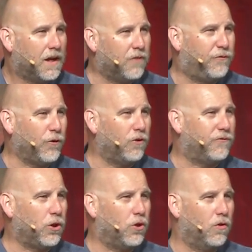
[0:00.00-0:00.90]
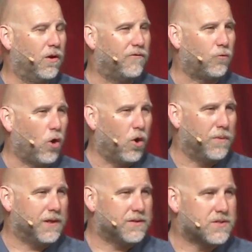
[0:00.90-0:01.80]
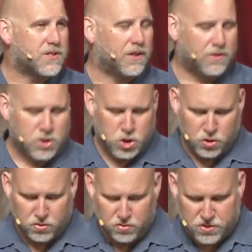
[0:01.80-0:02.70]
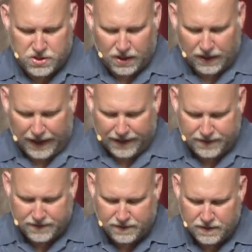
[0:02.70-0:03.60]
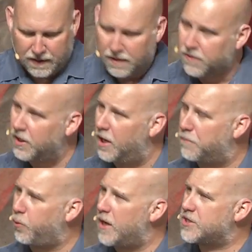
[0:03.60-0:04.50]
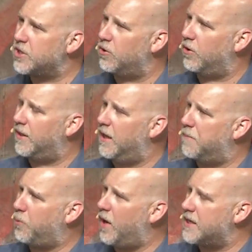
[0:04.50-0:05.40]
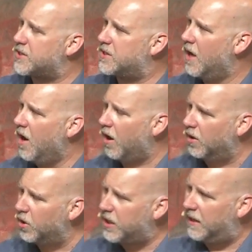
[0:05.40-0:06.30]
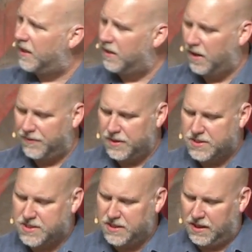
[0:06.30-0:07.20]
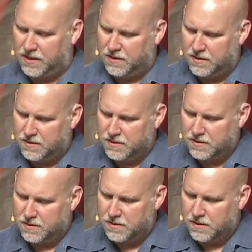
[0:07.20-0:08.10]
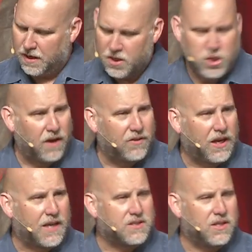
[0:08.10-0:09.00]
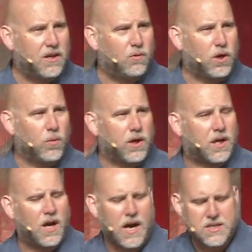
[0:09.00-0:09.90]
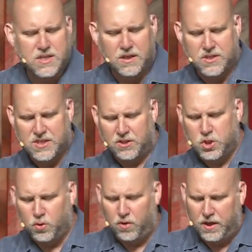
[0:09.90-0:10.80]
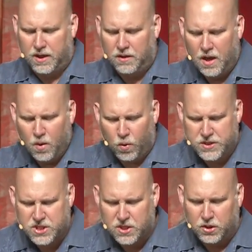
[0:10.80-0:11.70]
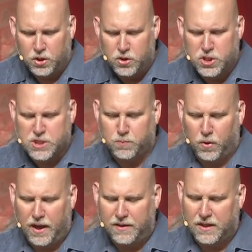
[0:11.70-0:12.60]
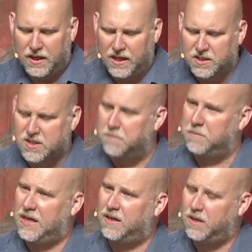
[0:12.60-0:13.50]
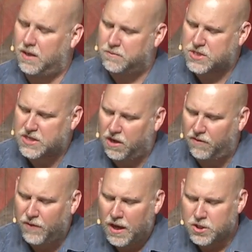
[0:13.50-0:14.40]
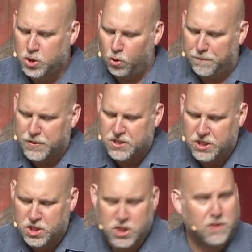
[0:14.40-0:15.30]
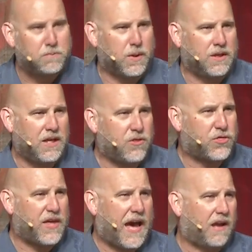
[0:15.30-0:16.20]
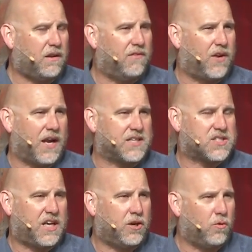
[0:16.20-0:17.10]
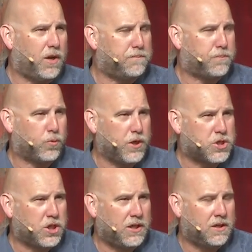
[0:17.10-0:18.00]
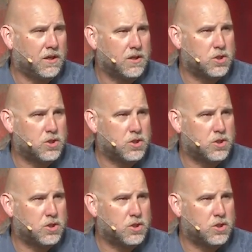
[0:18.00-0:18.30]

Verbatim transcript: in full view of Romans and Jews alike. The oppressor and the oppressed are looking in on this scene. Do you have any idea what it would have cost a centurion once the news spread that he had demeaned himself to a position beneath that of an itinerant preaching